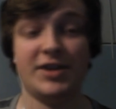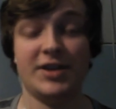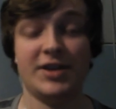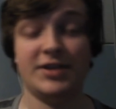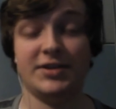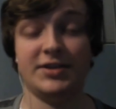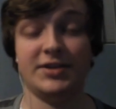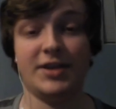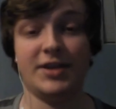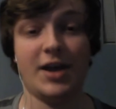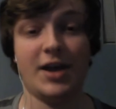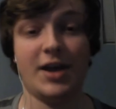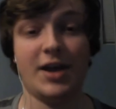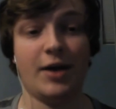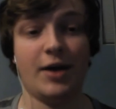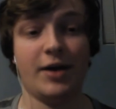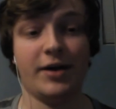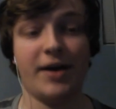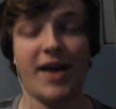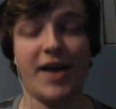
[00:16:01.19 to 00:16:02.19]
is
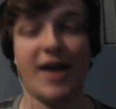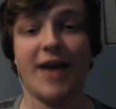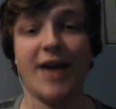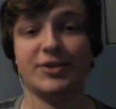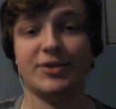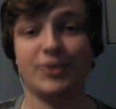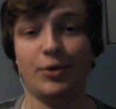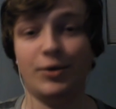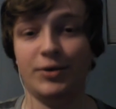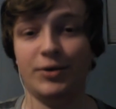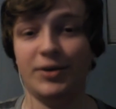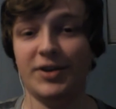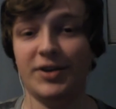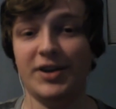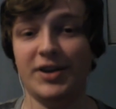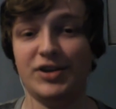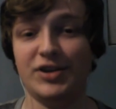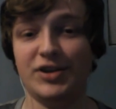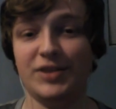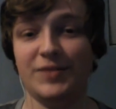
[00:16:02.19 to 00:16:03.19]
cast older
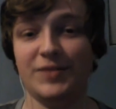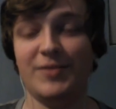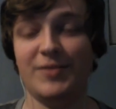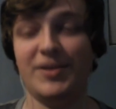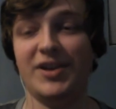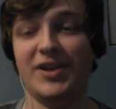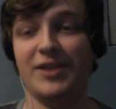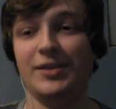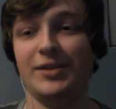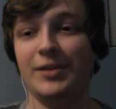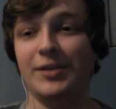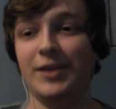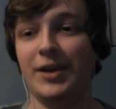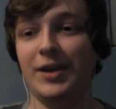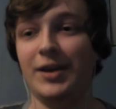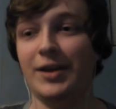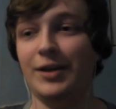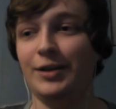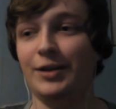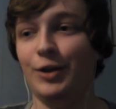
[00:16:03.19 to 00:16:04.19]
than he should be, but he
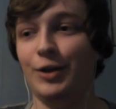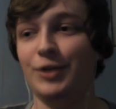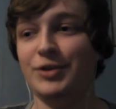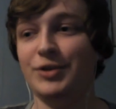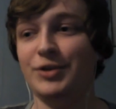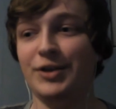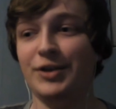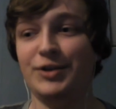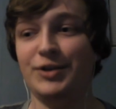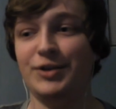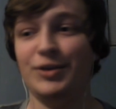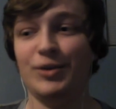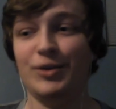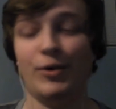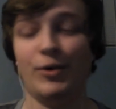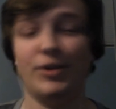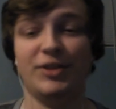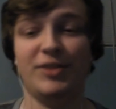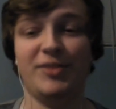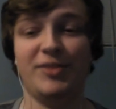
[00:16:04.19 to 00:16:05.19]
looked a little too
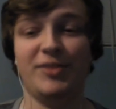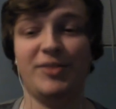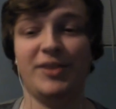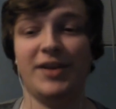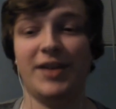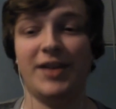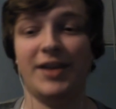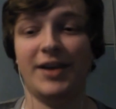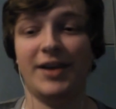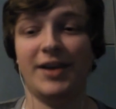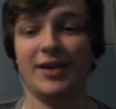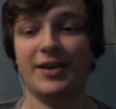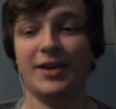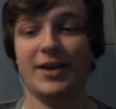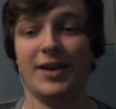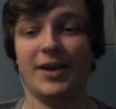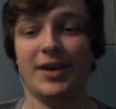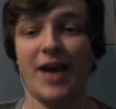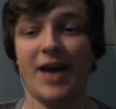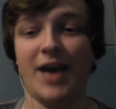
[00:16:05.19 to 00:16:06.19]
old to be like
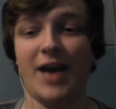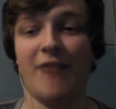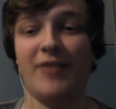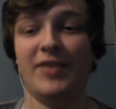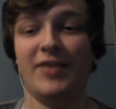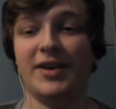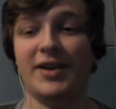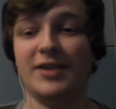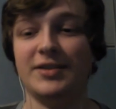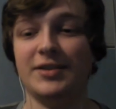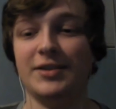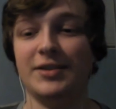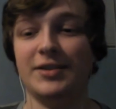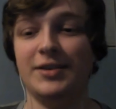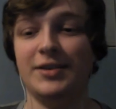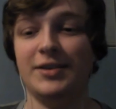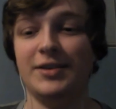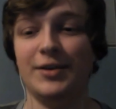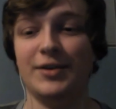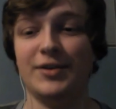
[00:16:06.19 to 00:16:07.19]
having like
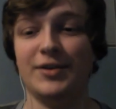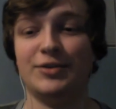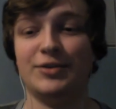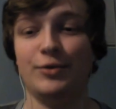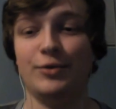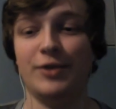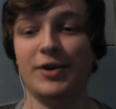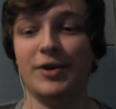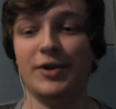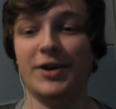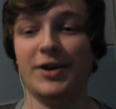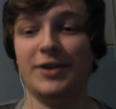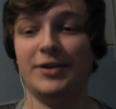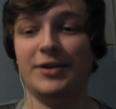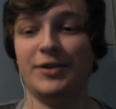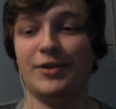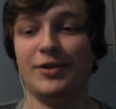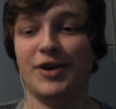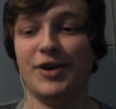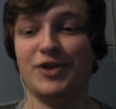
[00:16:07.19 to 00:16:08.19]
a
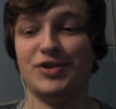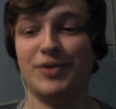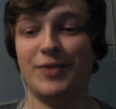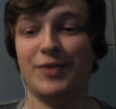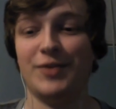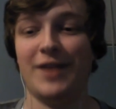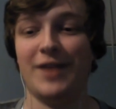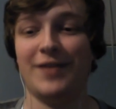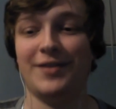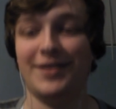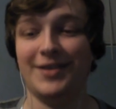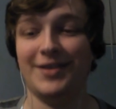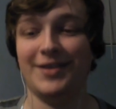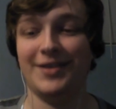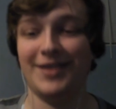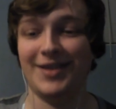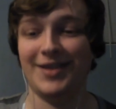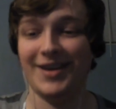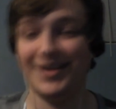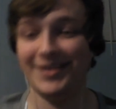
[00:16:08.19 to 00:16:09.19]
schoolyard crush or whatever.
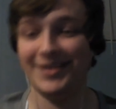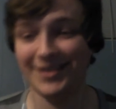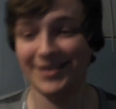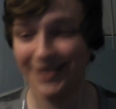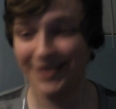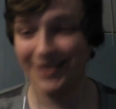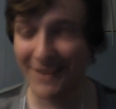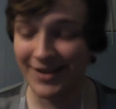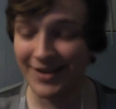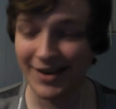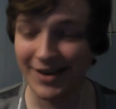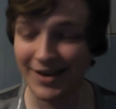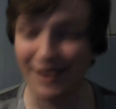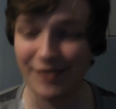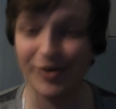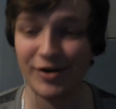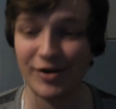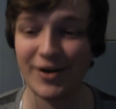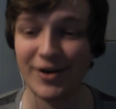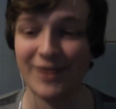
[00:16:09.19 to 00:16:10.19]
Like,
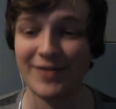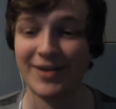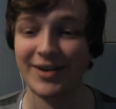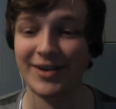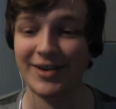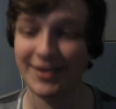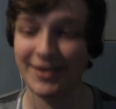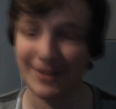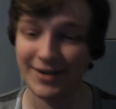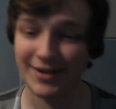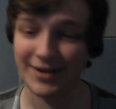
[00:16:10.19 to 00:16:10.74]
if you know what I mean.